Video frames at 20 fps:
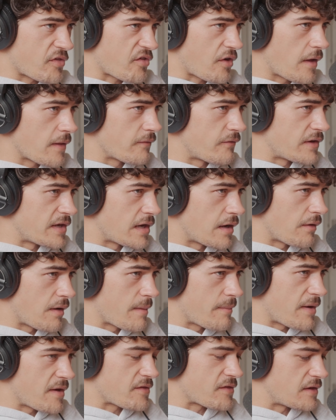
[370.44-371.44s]
I start the video,
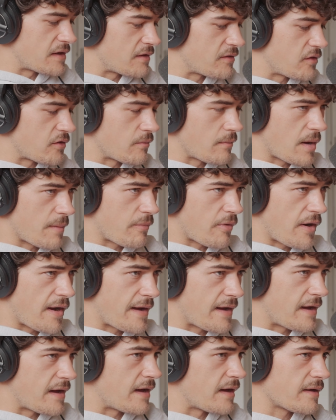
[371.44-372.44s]
I basically do my
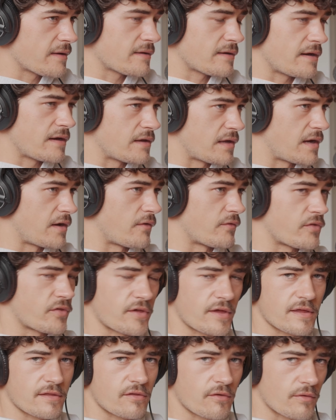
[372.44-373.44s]
prayer, and I
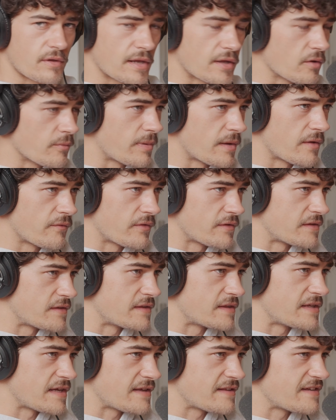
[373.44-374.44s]
obviously do a little bit of a
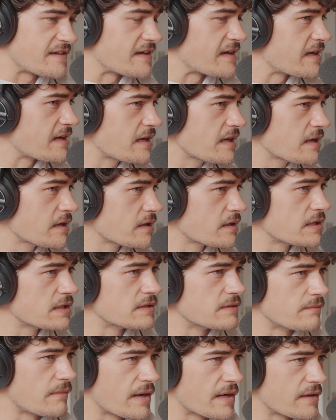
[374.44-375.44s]
ditty,
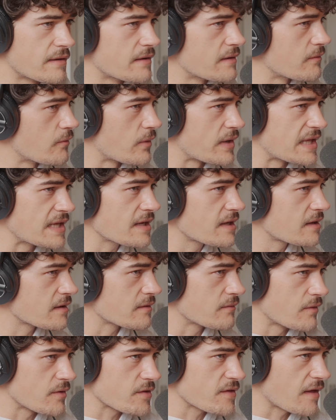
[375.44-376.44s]
my
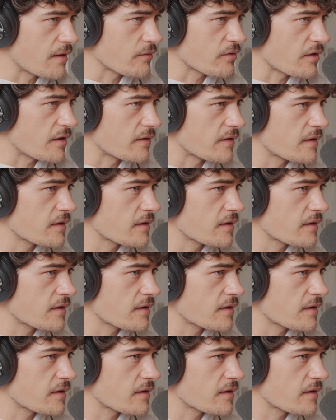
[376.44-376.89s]
week, which sounds like